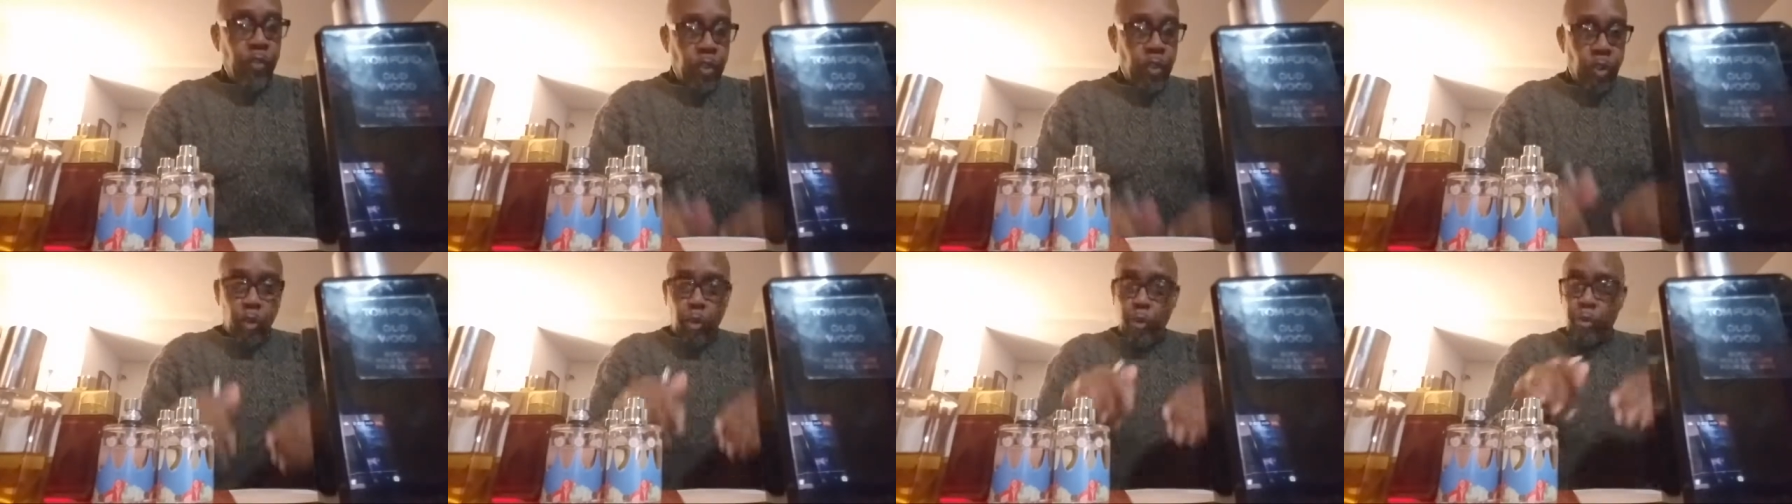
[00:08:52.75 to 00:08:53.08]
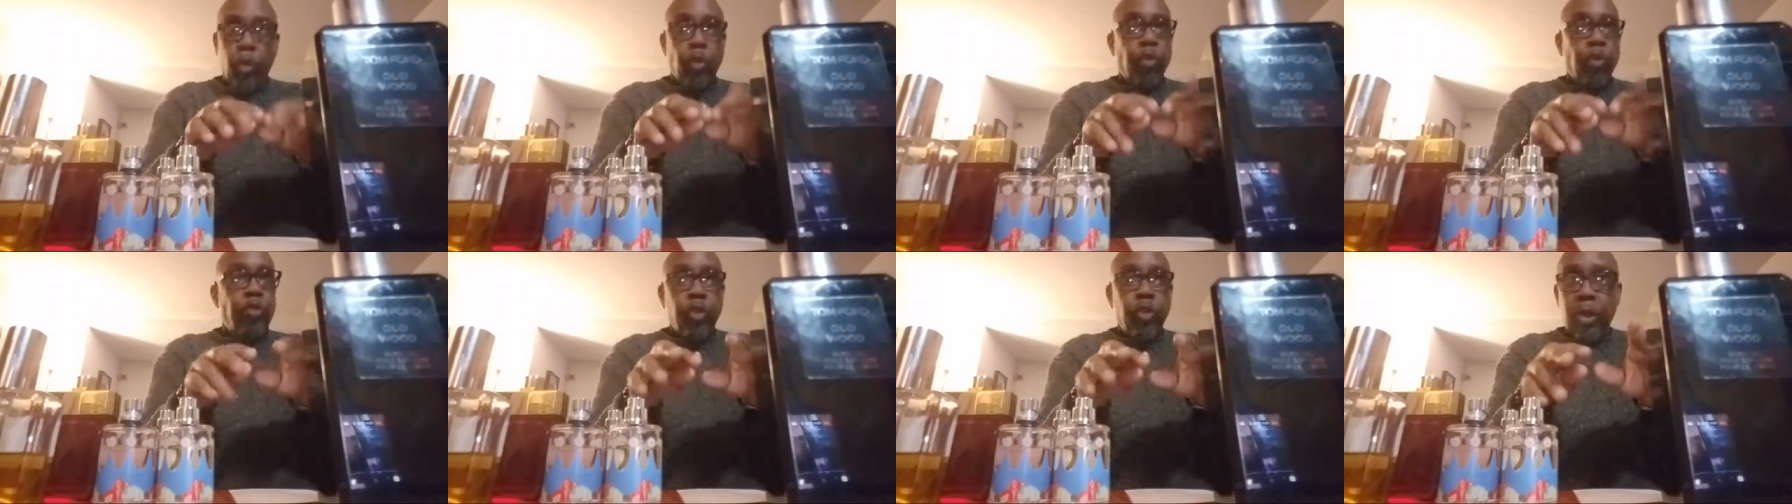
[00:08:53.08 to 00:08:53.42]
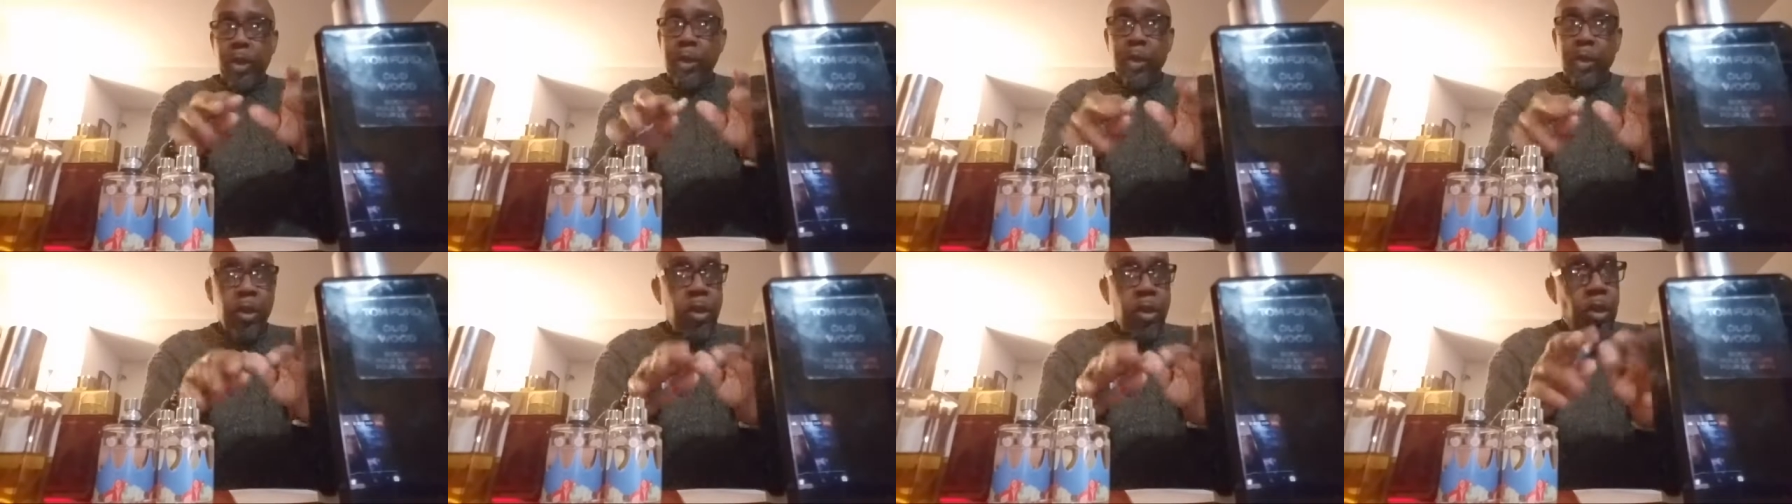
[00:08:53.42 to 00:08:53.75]
Go go to
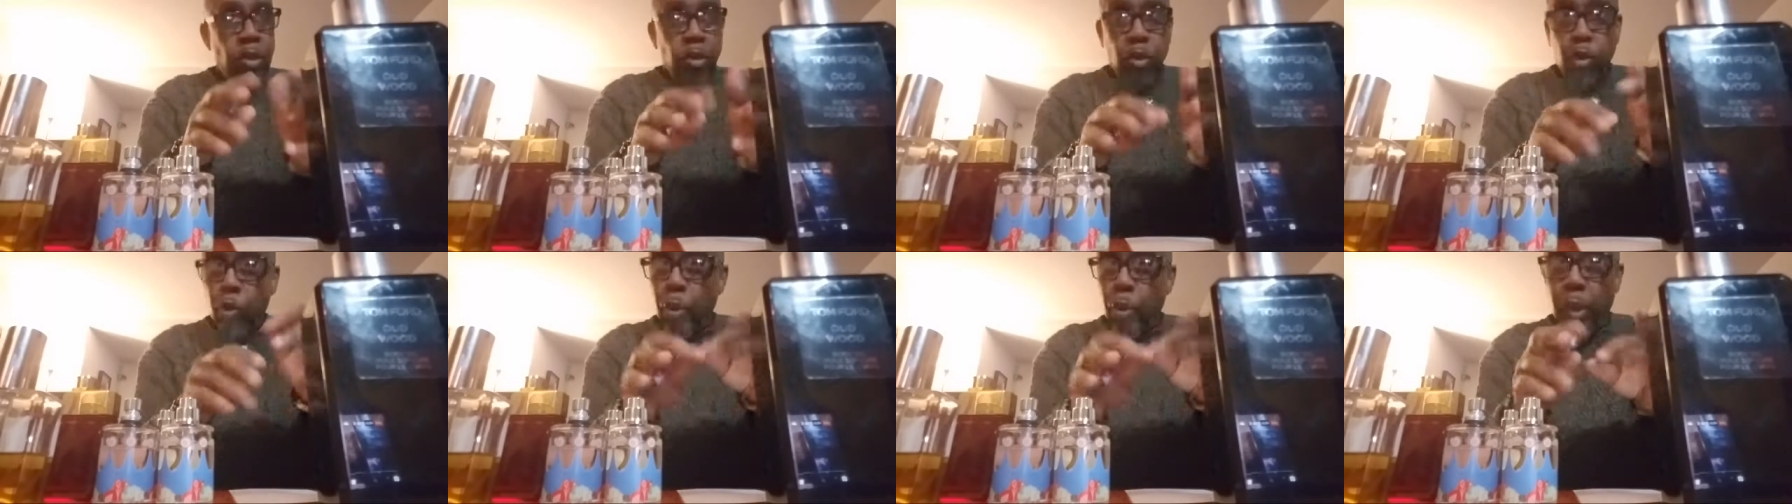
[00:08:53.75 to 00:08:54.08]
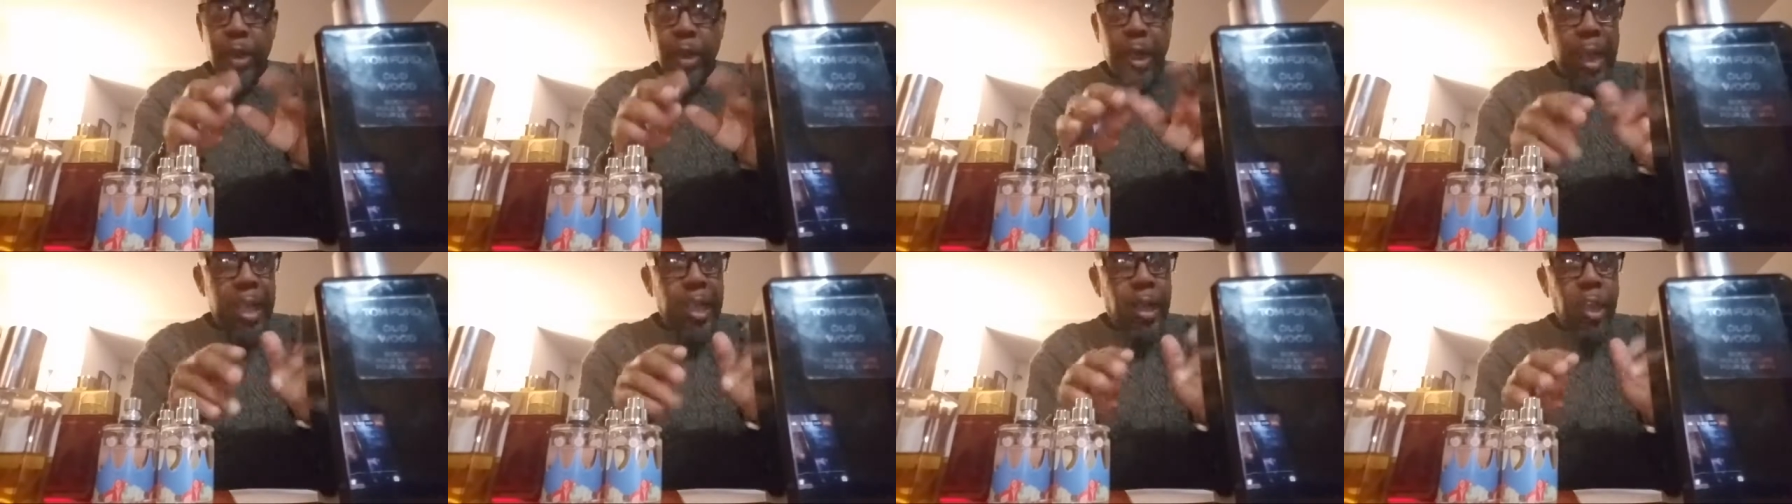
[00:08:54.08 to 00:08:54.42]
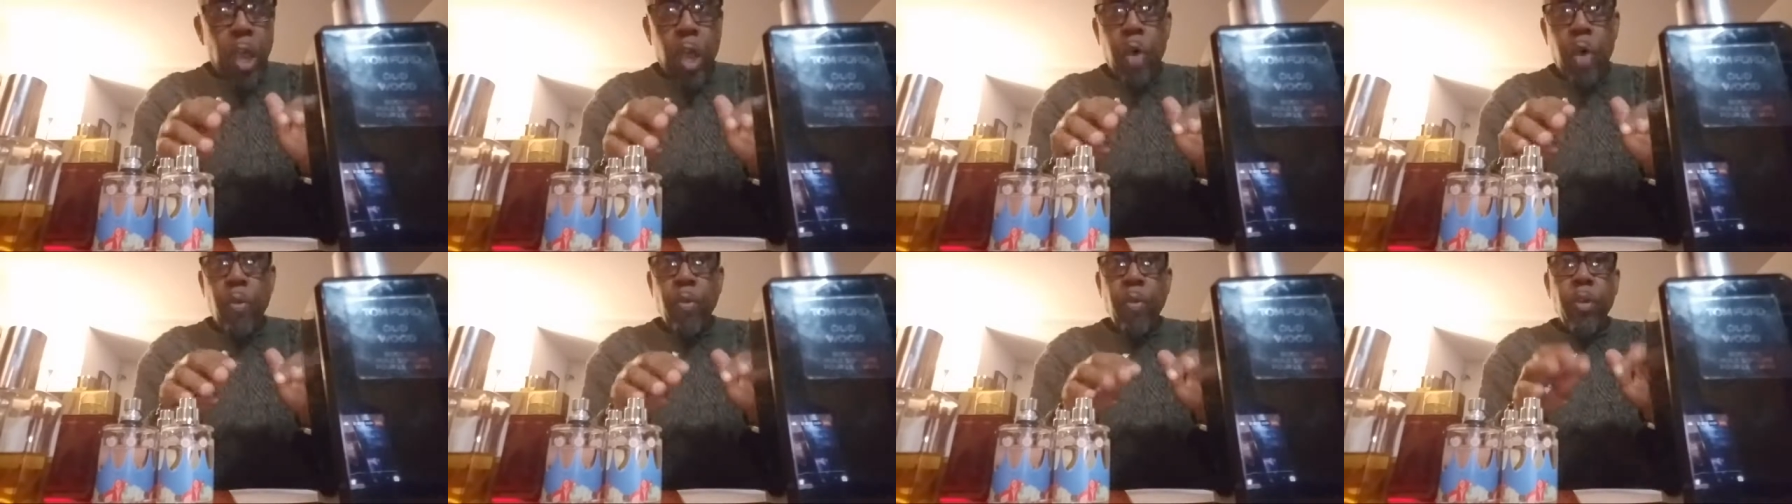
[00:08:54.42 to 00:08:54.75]
your go to where you gotta
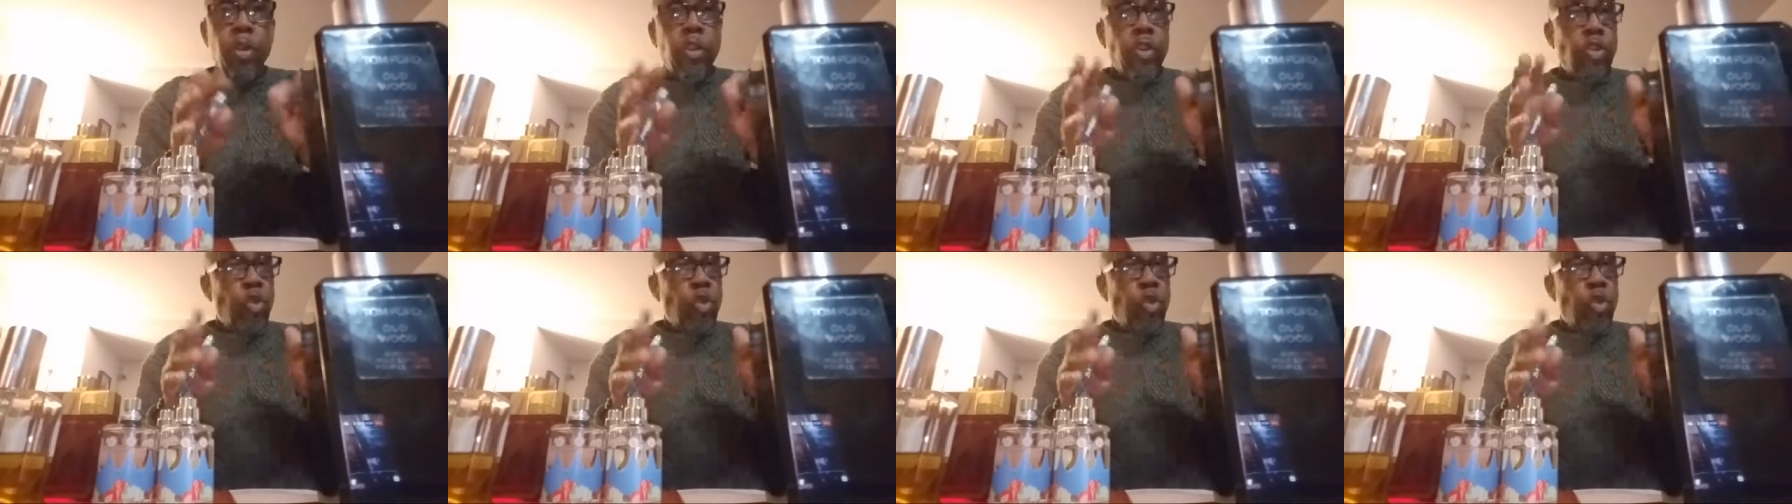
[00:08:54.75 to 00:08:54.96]
go.